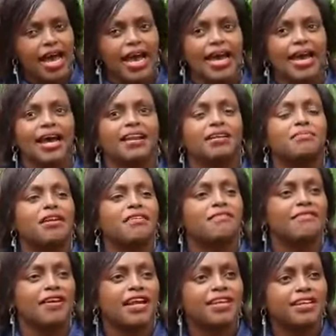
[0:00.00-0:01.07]
I had my
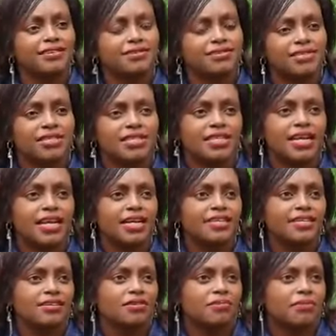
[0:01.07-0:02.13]
values that I
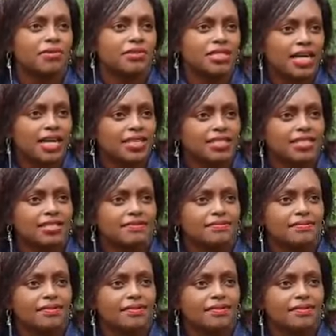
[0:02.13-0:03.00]
did not protect.